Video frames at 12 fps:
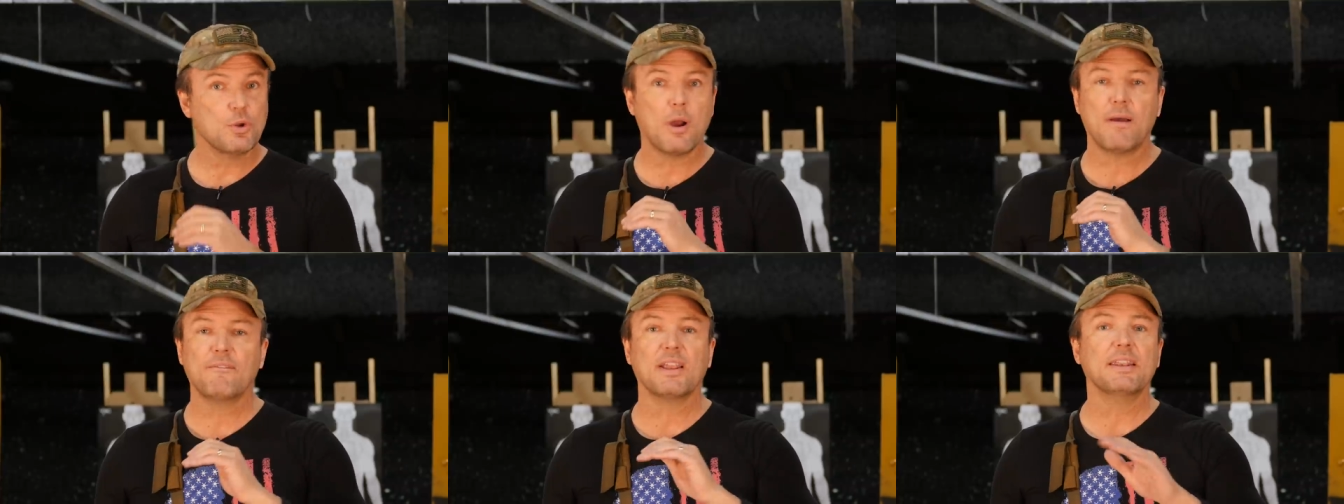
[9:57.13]
You
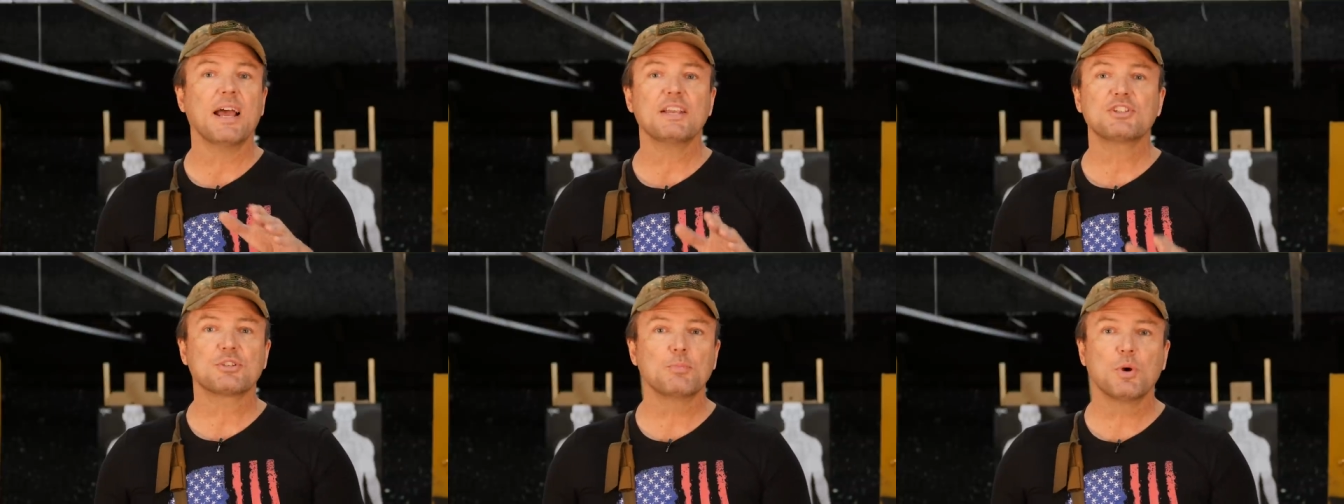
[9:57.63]
have a
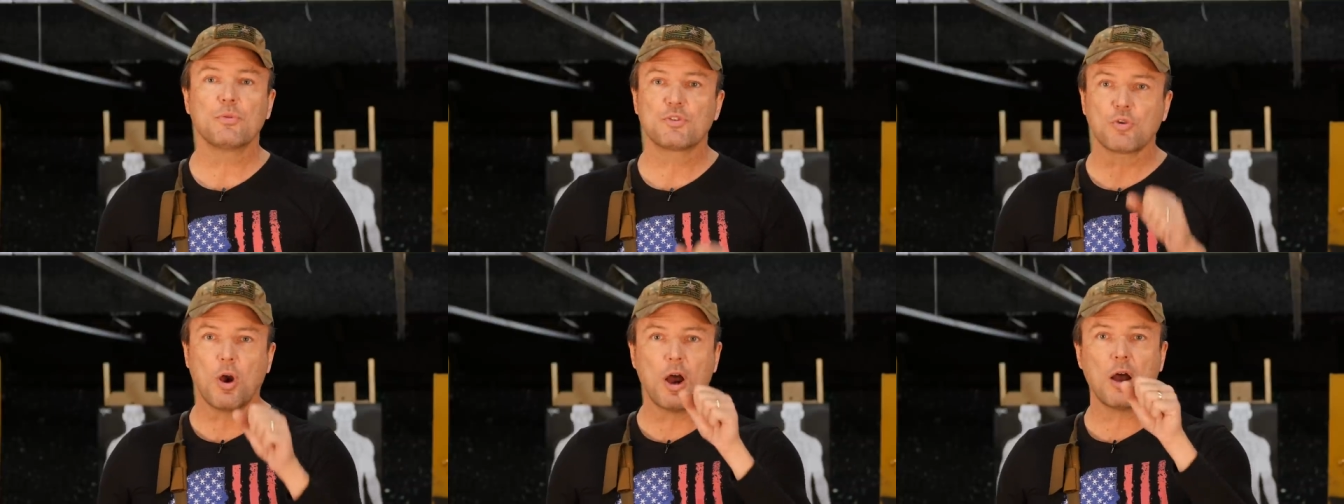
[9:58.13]
nice smooth
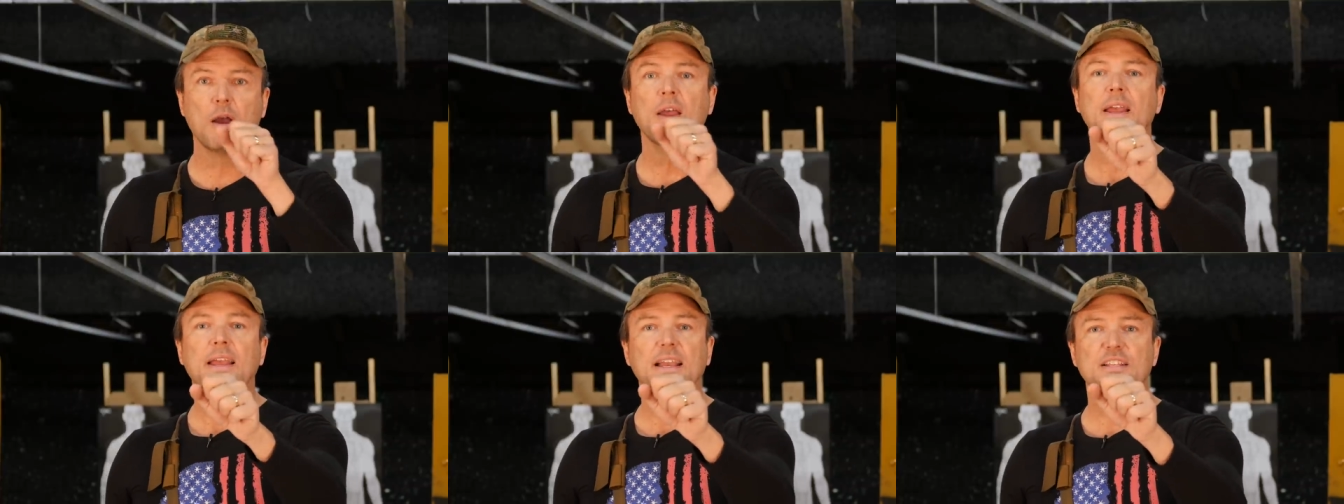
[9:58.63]
draw.
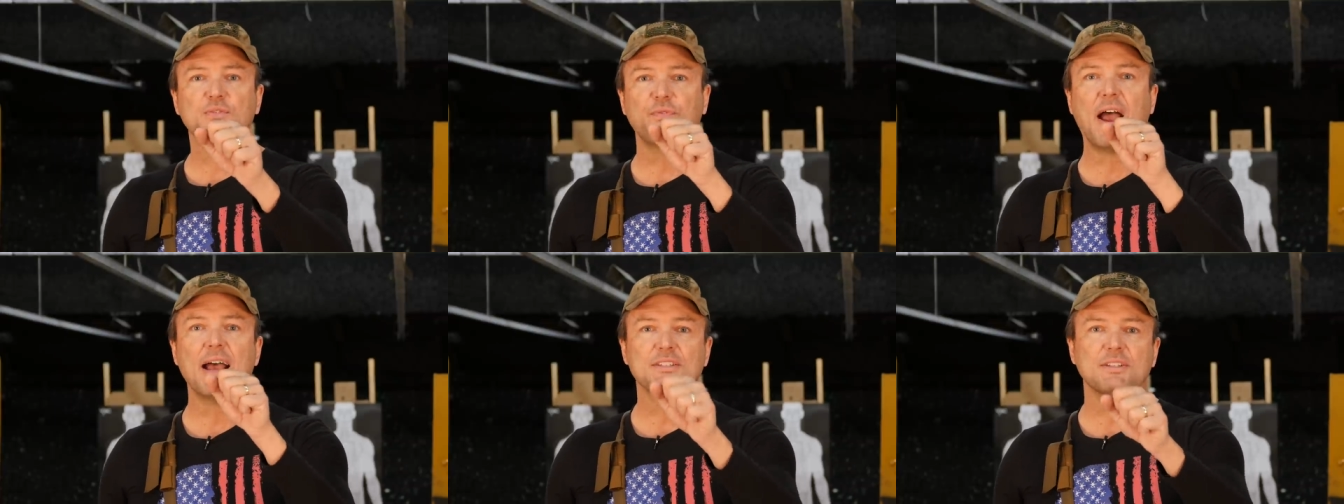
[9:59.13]
It's
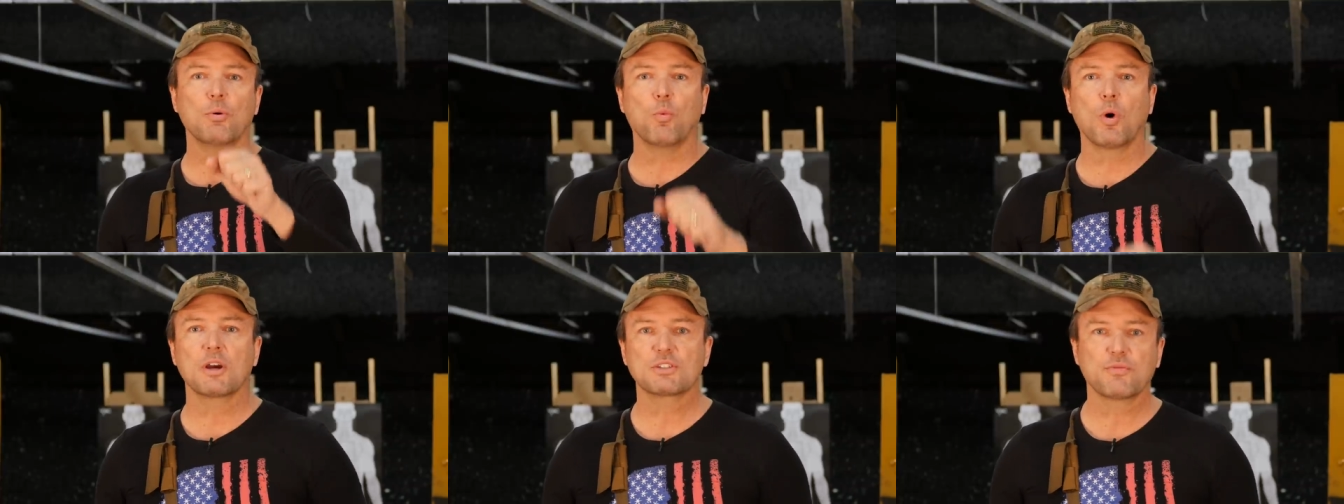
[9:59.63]
fast, it
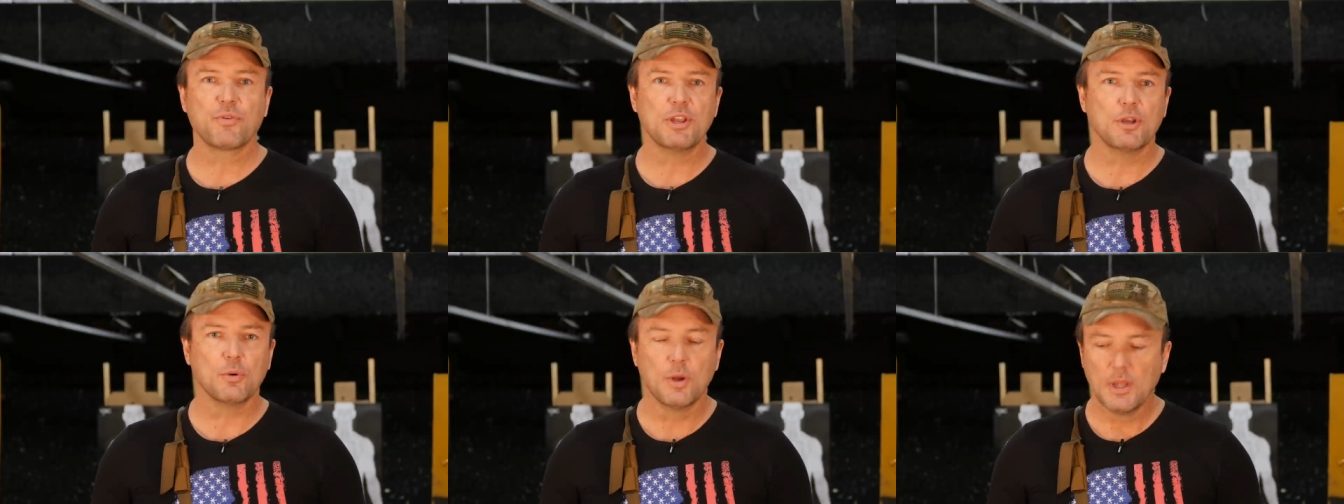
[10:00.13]
works for
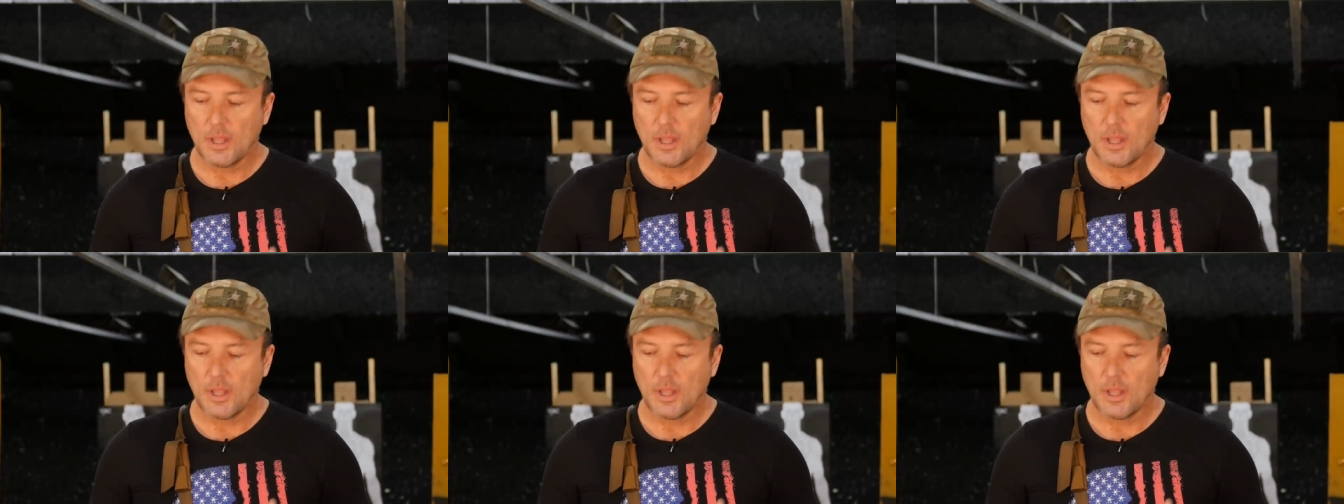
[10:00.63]
you.